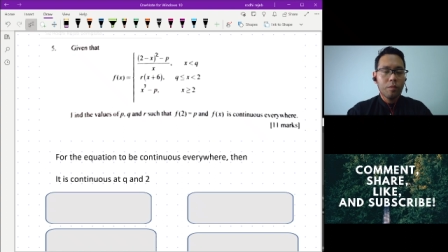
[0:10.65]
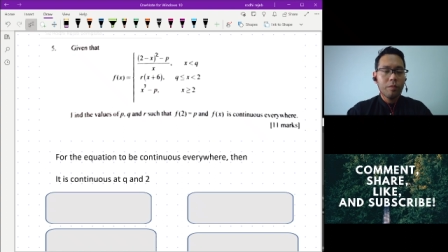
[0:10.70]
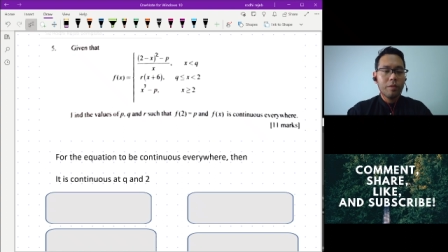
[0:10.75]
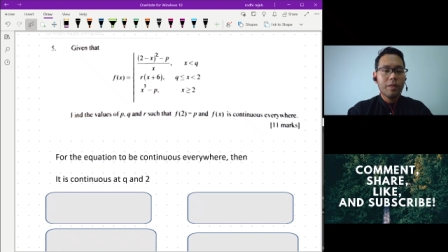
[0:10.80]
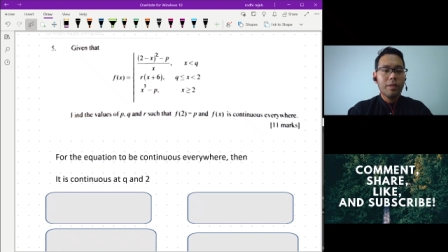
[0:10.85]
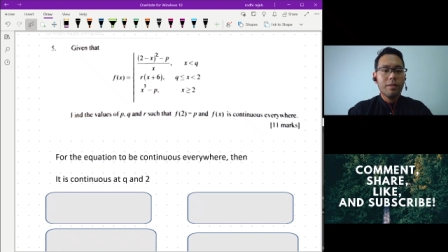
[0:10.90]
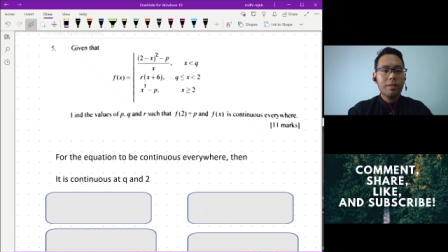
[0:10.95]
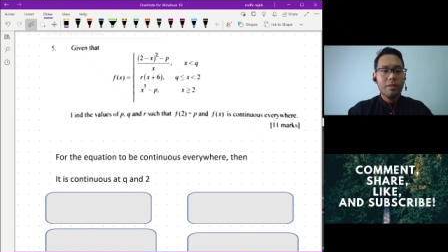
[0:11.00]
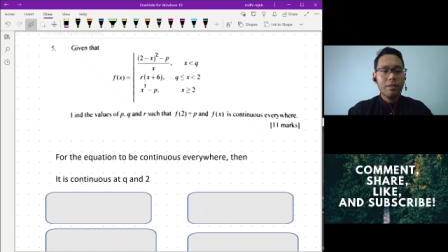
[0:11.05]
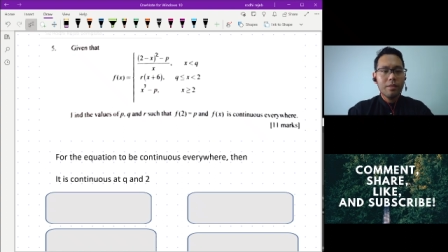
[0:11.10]

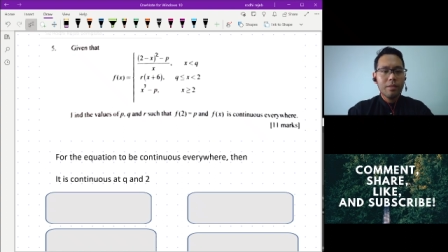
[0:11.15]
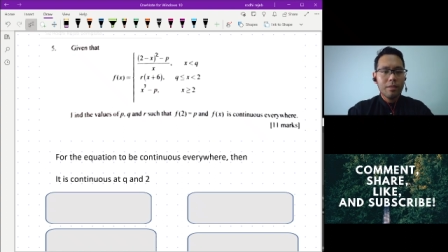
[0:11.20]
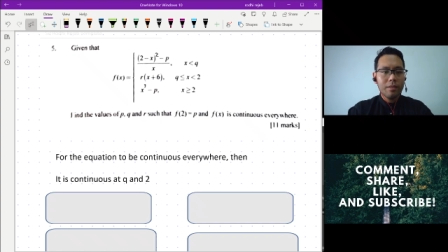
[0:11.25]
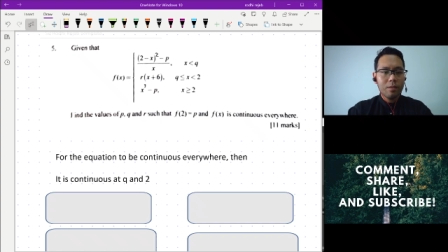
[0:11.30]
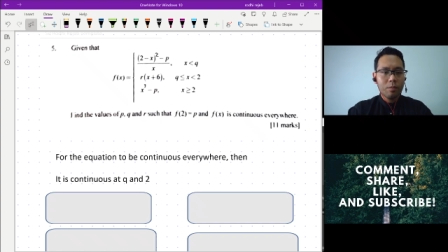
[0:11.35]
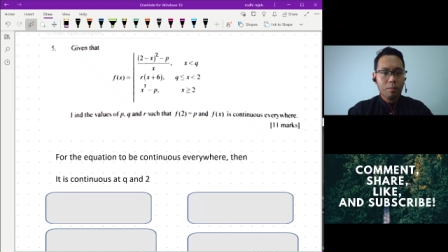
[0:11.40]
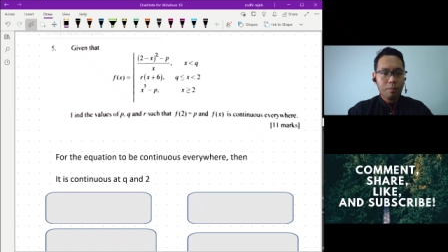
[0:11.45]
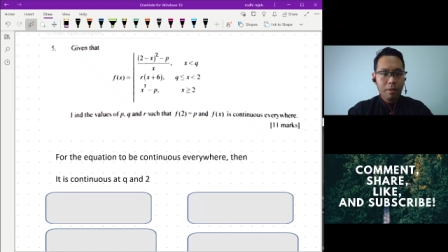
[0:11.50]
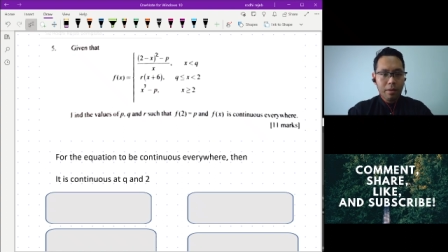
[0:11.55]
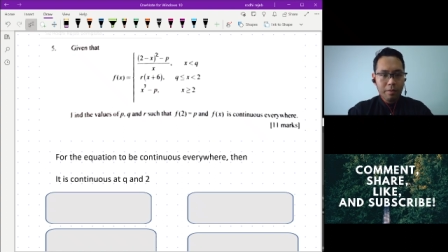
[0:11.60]
Okay, this
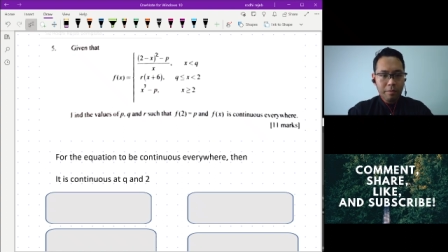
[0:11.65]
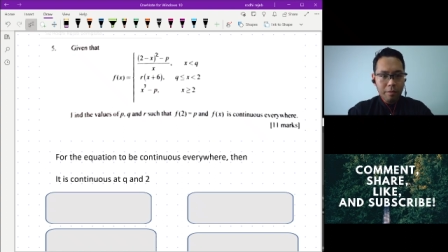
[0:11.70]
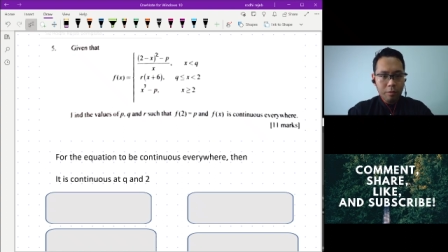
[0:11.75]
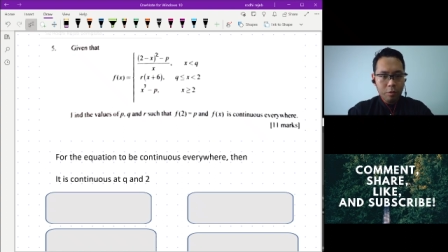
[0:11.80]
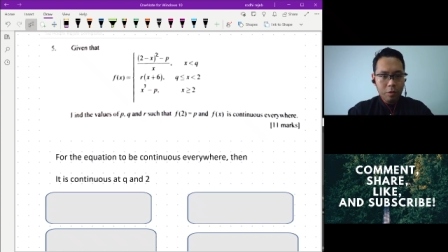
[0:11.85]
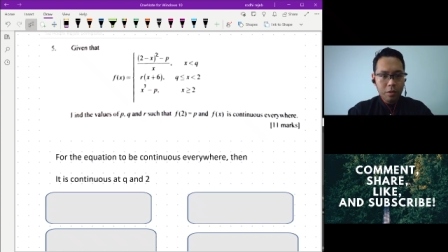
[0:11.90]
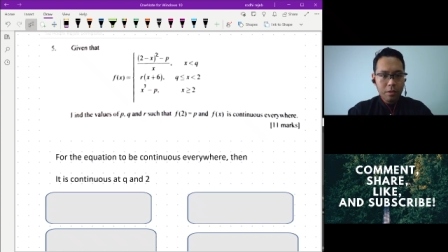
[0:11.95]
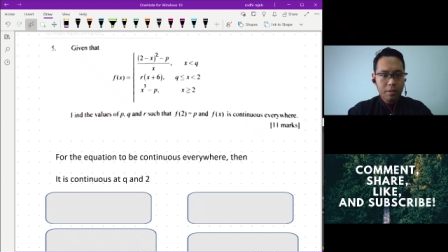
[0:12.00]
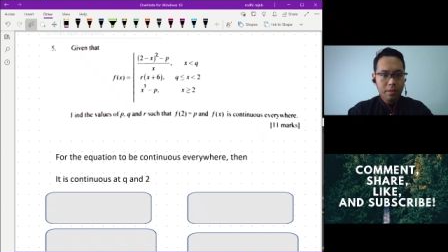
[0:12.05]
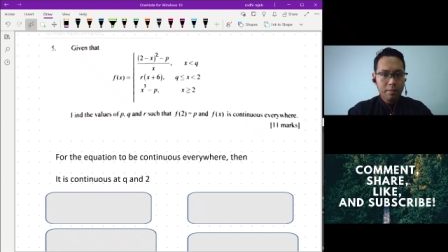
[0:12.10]
is part of the
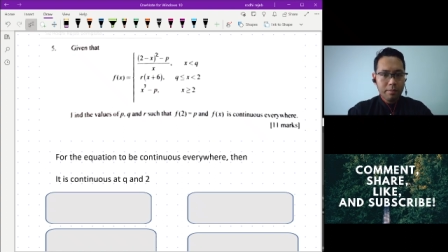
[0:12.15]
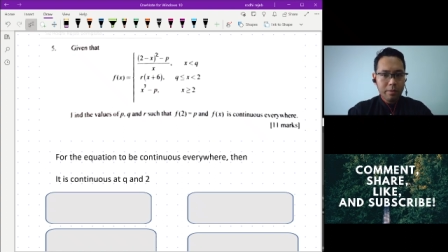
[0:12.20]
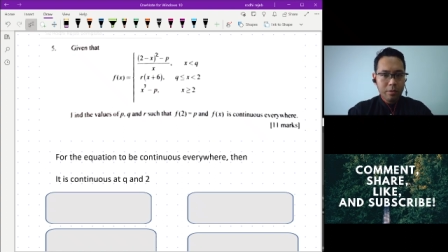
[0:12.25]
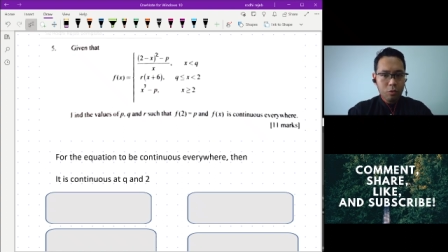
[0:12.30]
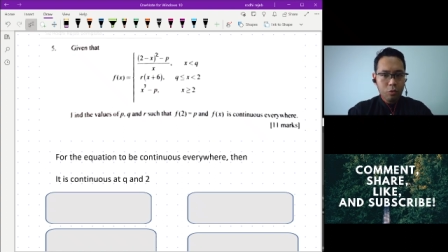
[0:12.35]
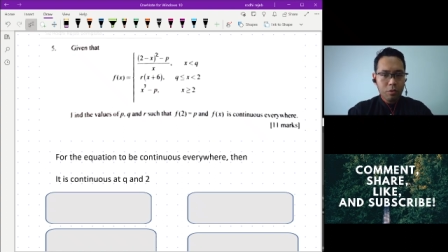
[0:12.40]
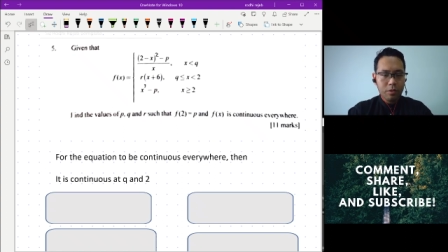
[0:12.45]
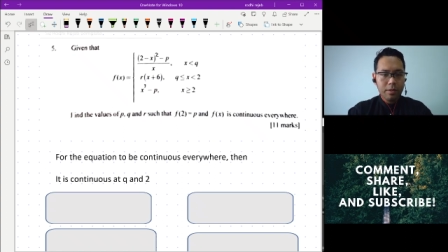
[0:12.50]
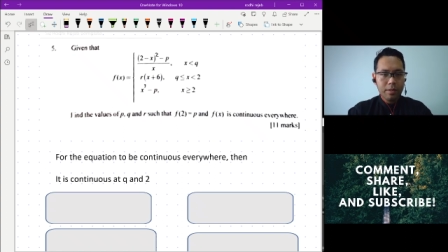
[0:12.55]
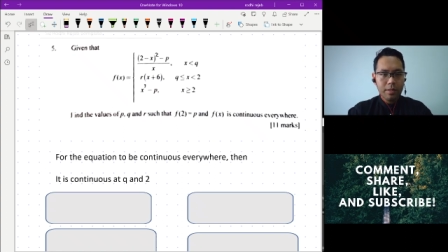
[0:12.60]
question that my
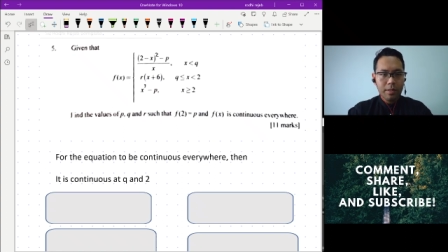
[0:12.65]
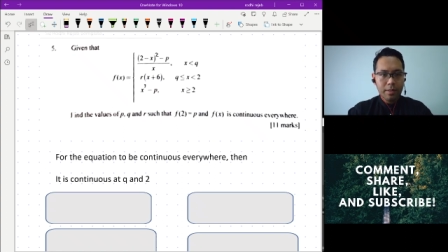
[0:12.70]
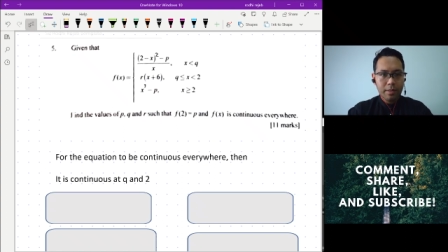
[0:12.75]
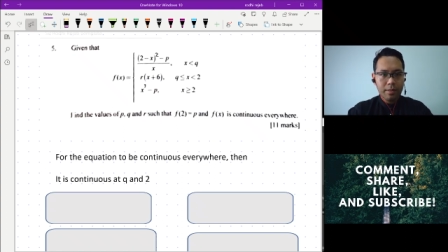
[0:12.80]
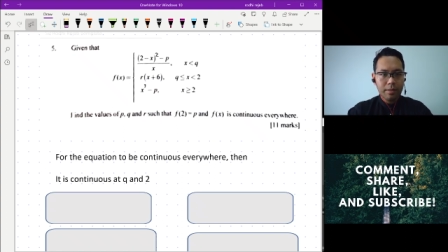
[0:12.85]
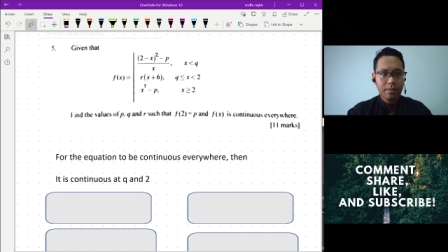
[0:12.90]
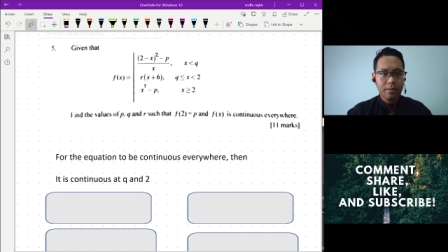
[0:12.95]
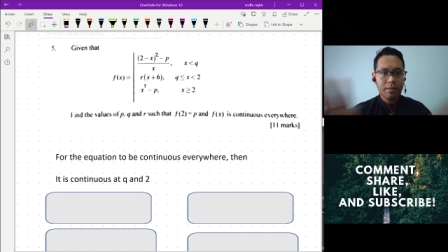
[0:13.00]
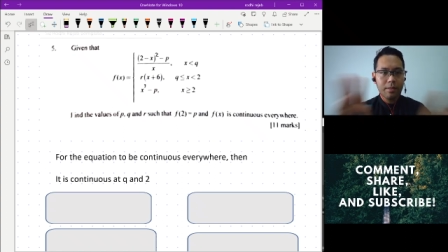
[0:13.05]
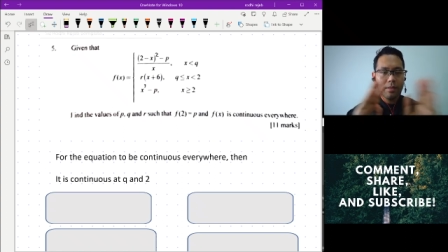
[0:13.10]
students
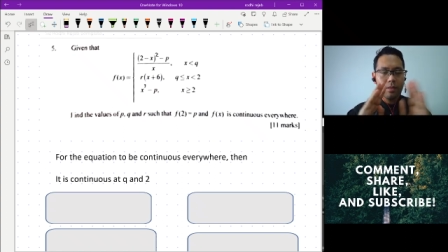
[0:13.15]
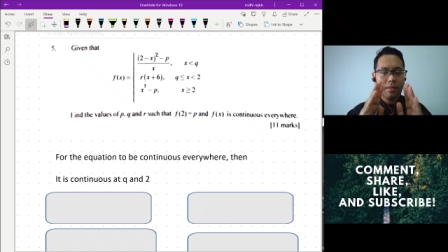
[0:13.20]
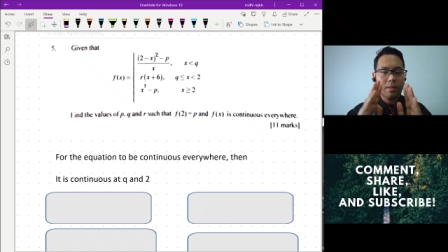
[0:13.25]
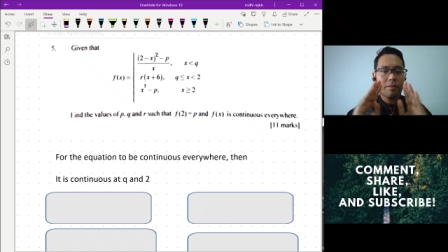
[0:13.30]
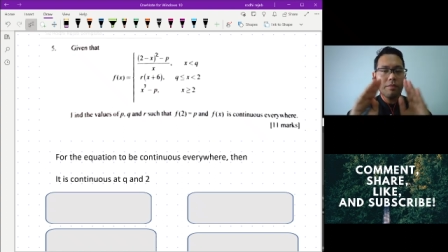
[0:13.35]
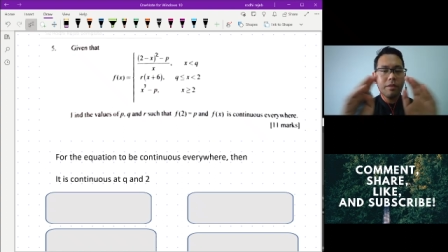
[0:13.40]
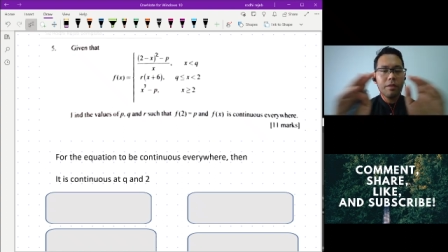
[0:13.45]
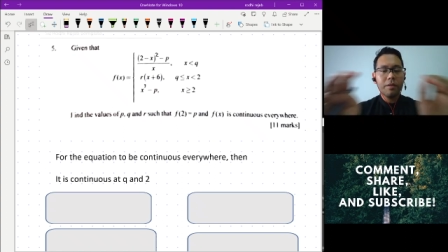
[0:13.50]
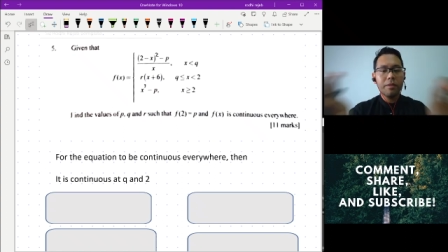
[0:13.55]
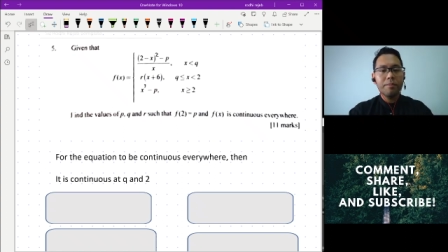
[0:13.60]
said this is
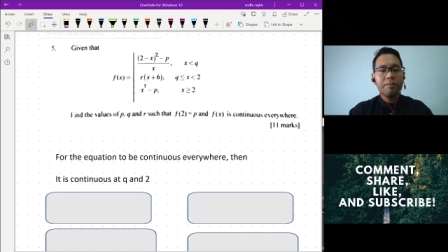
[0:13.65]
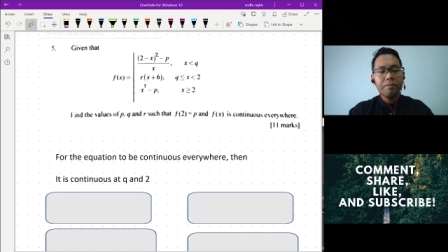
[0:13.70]
difficult.